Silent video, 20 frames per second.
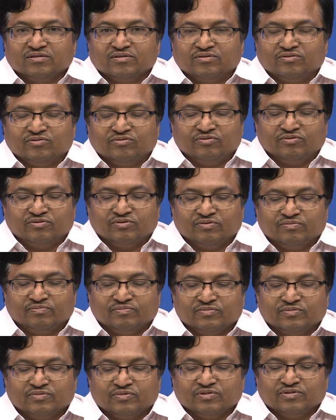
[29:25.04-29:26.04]

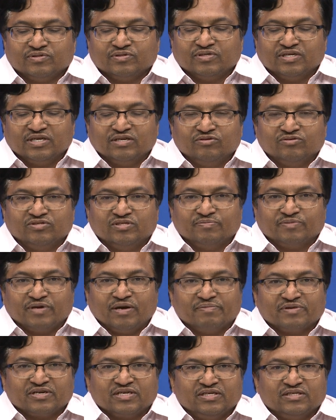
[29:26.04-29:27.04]
to reduce the
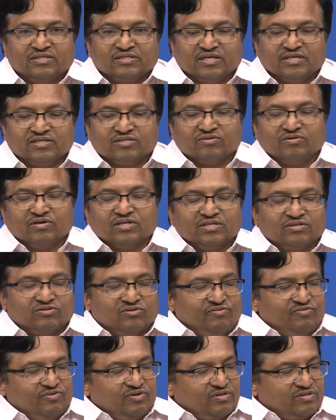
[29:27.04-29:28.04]
properties and so on and
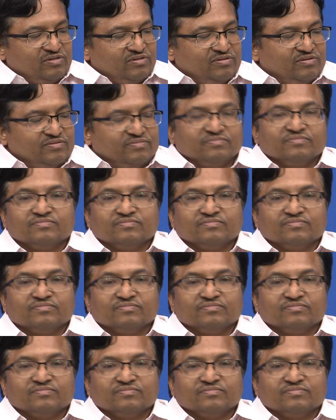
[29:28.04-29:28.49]
so forth.